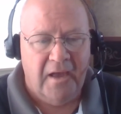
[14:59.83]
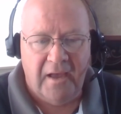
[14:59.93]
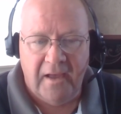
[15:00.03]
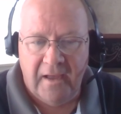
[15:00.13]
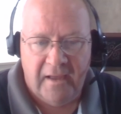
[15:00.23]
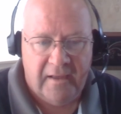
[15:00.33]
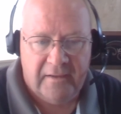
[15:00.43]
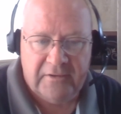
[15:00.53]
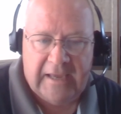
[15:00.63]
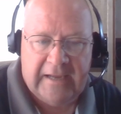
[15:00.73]

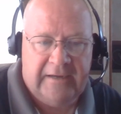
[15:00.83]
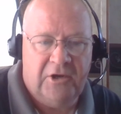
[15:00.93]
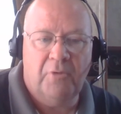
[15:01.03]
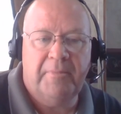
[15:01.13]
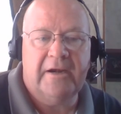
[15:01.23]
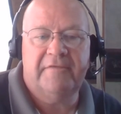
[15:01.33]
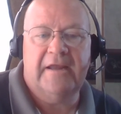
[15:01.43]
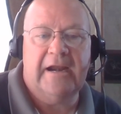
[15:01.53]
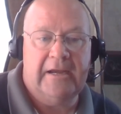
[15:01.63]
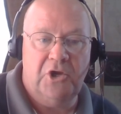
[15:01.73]
Uh, and nobody
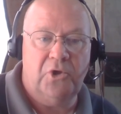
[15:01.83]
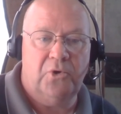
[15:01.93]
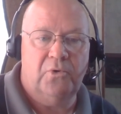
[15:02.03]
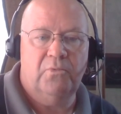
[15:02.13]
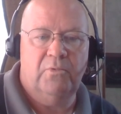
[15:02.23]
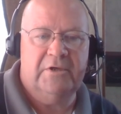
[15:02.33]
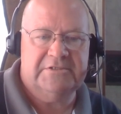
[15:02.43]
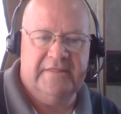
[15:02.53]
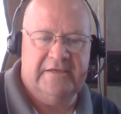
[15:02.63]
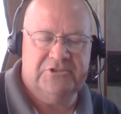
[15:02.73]
that I knew went
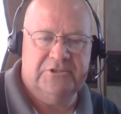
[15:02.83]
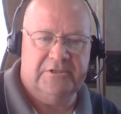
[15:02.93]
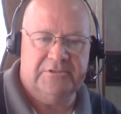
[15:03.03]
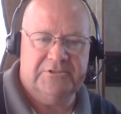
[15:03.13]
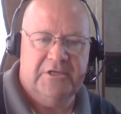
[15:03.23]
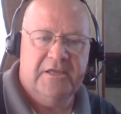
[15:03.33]
to that church.